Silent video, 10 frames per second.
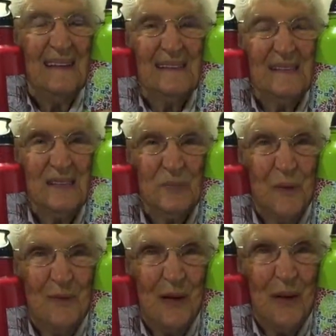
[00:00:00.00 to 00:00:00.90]
Just since
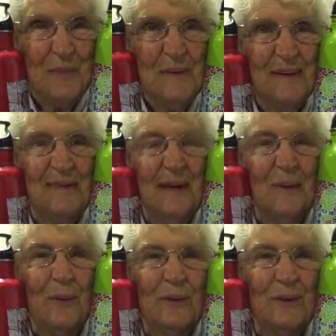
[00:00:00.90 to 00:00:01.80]
we've opened, and
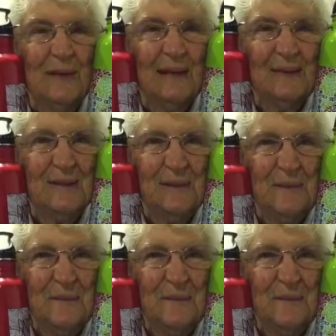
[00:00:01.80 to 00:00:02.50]
they're all doing it too.